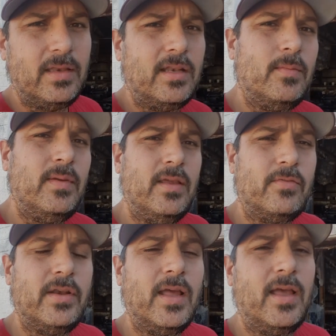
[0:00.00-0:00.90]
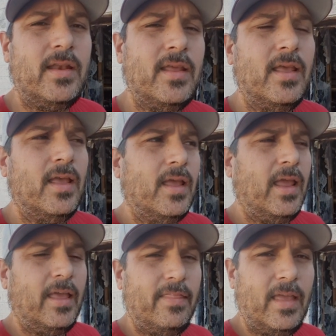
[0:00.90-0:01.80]
need to be redone.
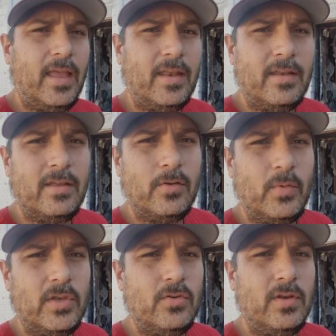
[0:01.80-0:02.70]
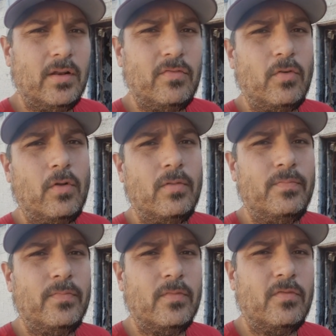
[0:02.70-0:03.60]
And then we do need a full
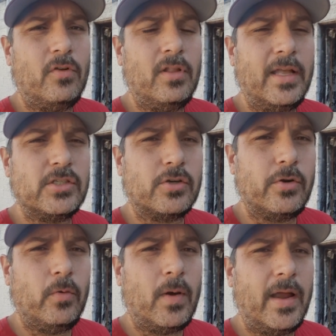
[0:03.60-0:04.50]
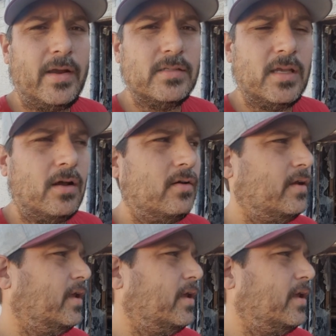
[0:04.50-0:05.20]
electric rewire. So